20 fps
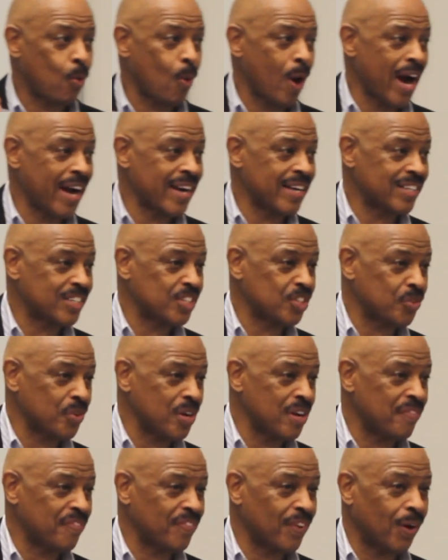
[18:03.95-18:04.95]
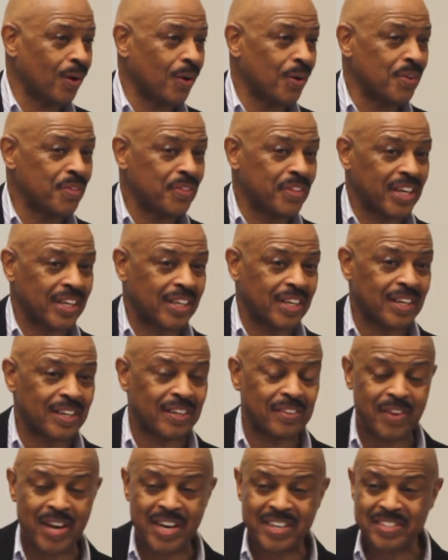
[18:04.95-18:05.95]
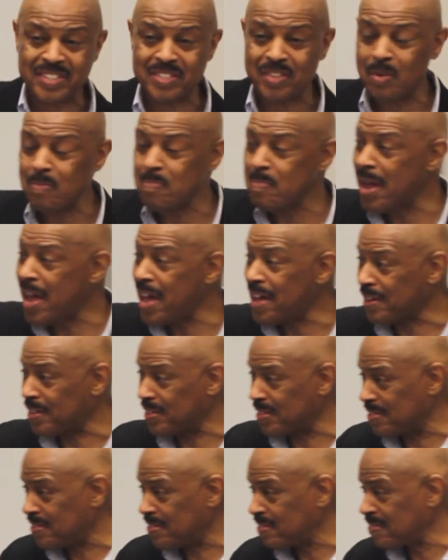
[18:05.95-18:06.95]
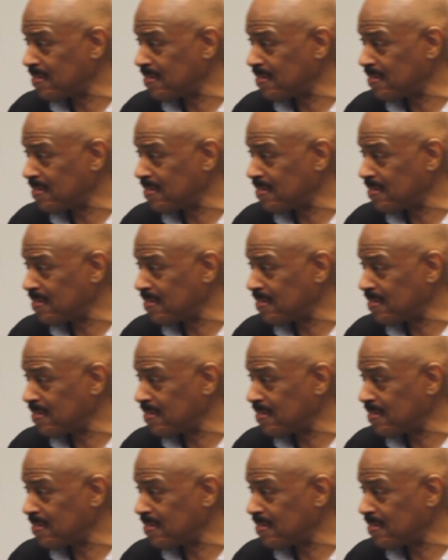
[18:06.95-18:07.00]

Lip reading: Quiet Strength, on the Congressional Medal.